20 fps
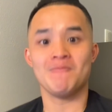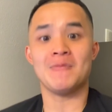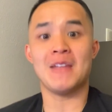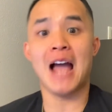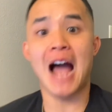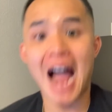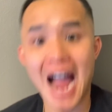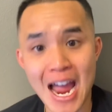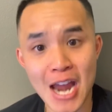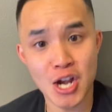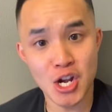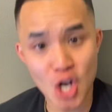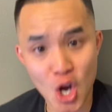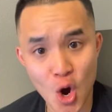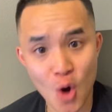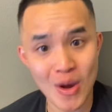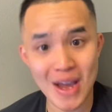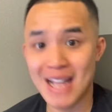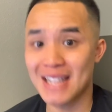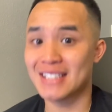I
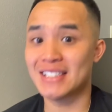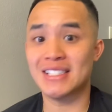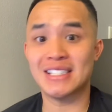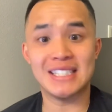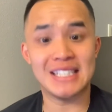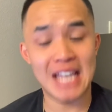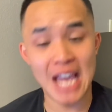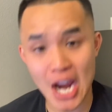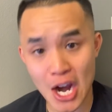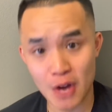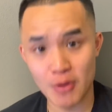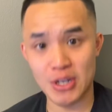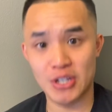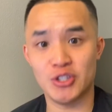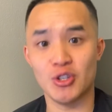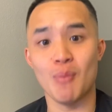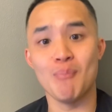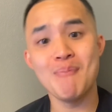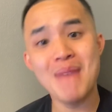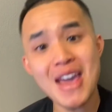know it's scary,
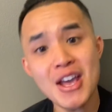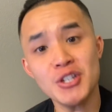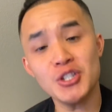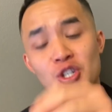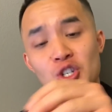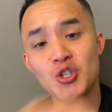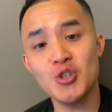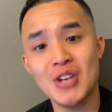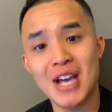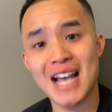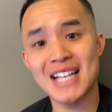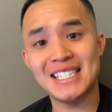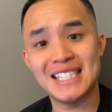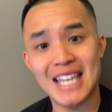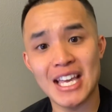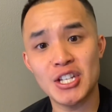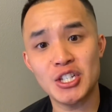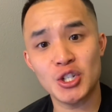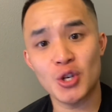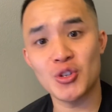so make sure you guys
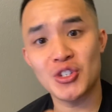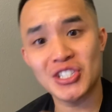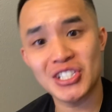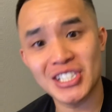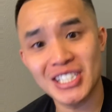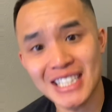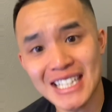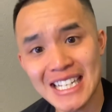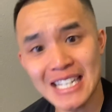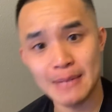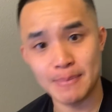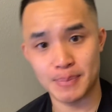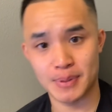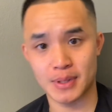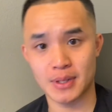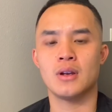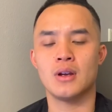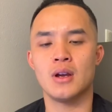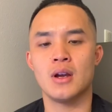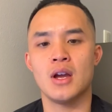get your sleep.
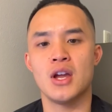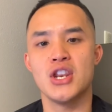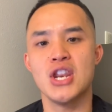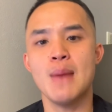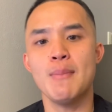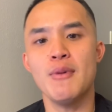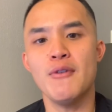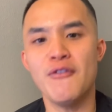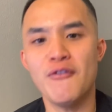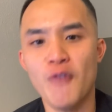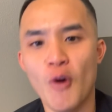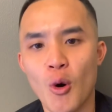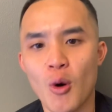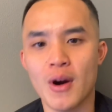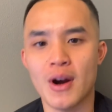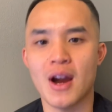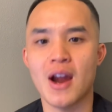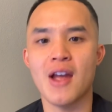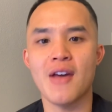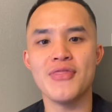Number
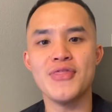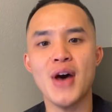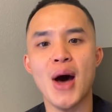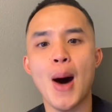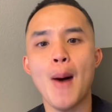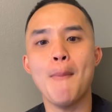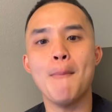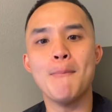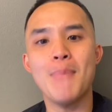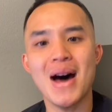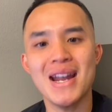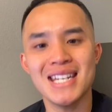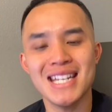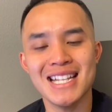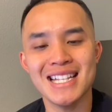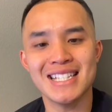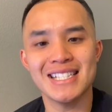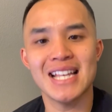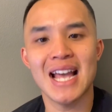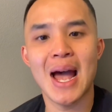4, the
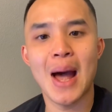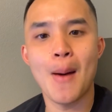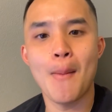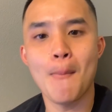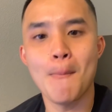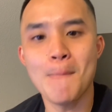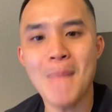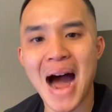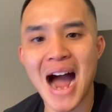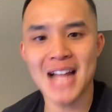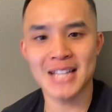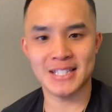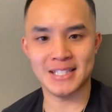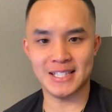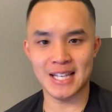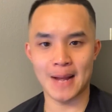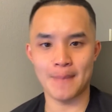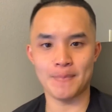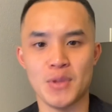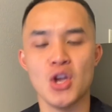abundance
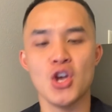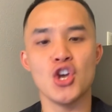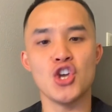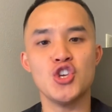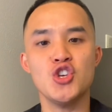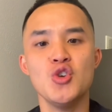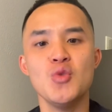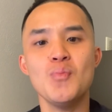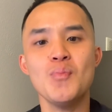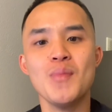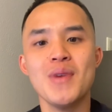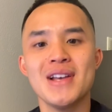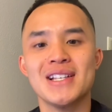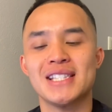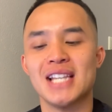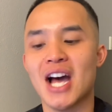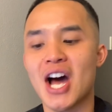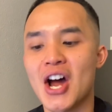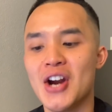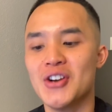mindset. You
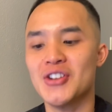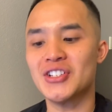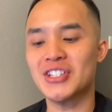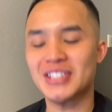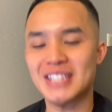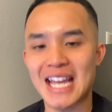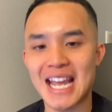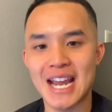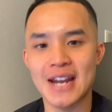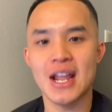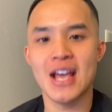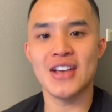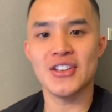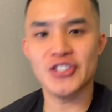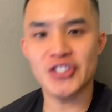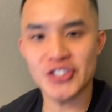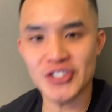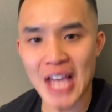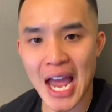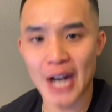must understand
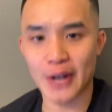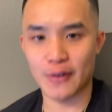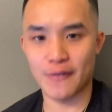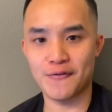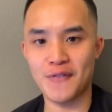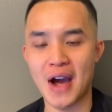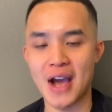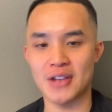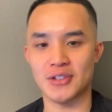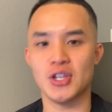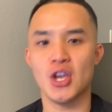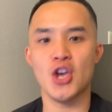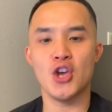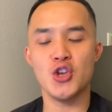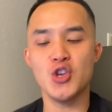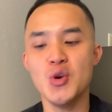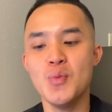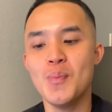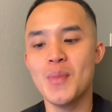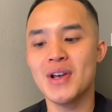sacrifice.
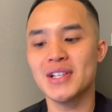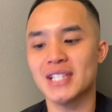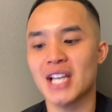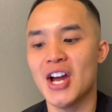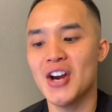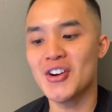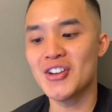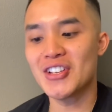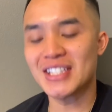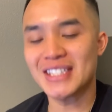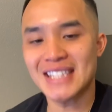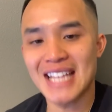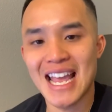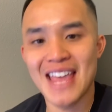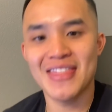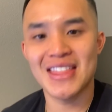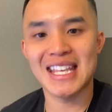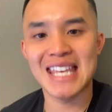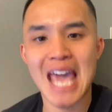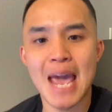You must understand
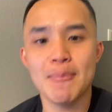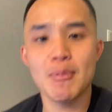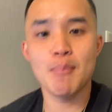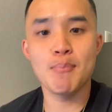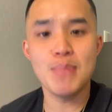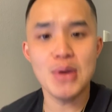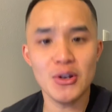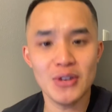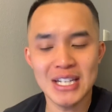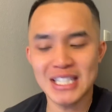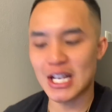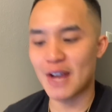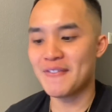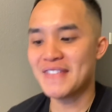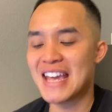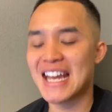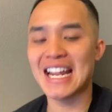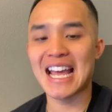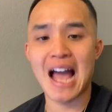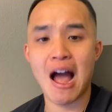the capabilities of
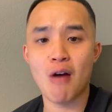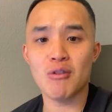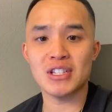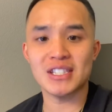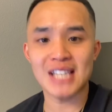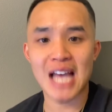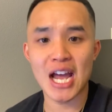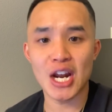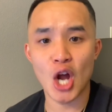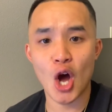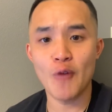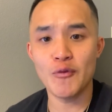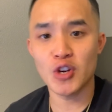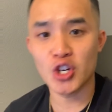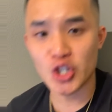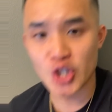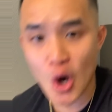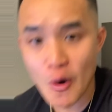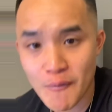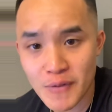getting outside of your
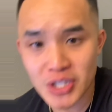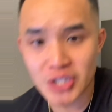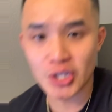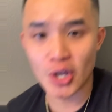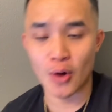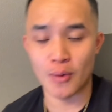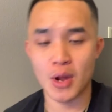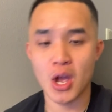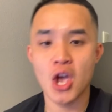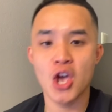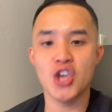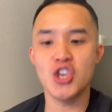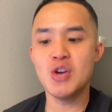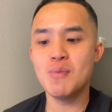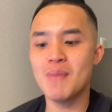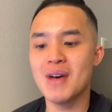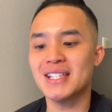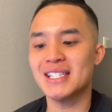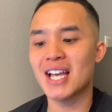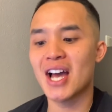comfort zone. You
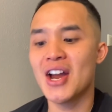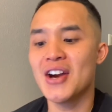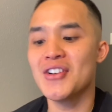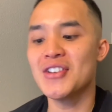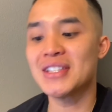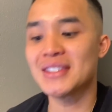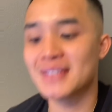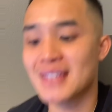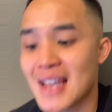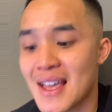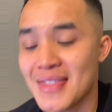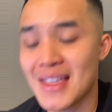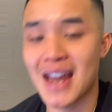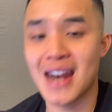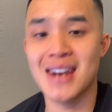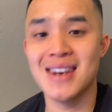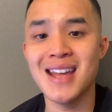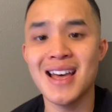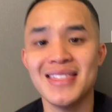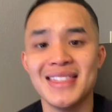must understand that
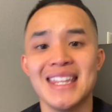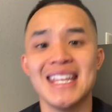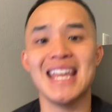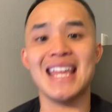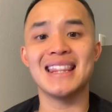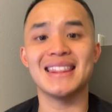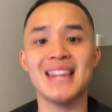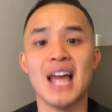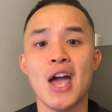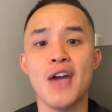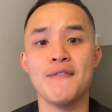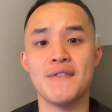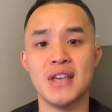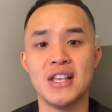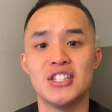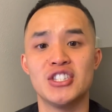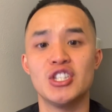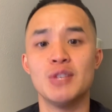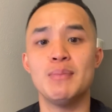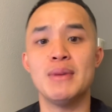nothing in life
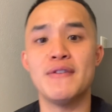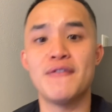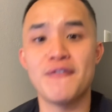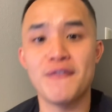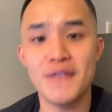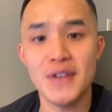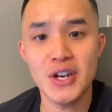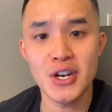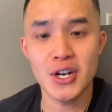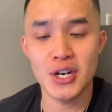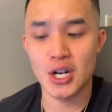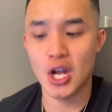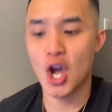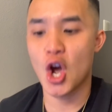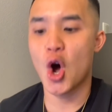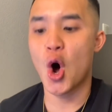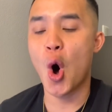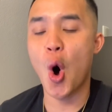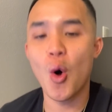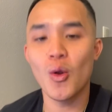is to be feared,
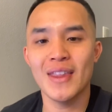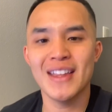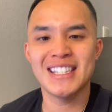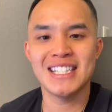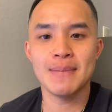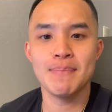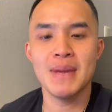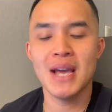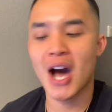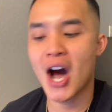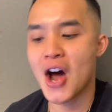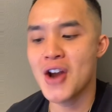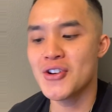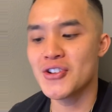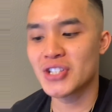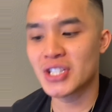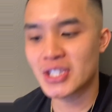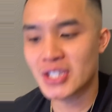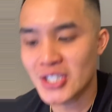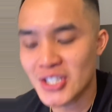only to be
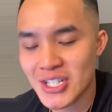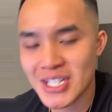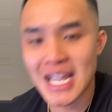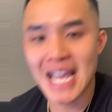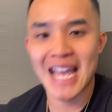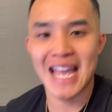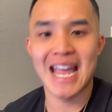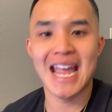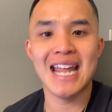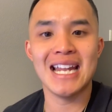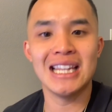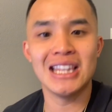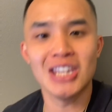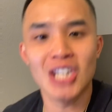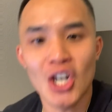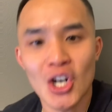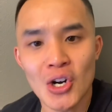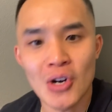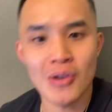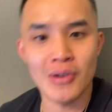understood and
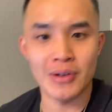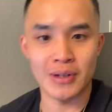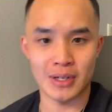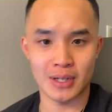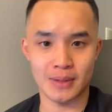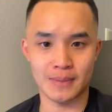learned.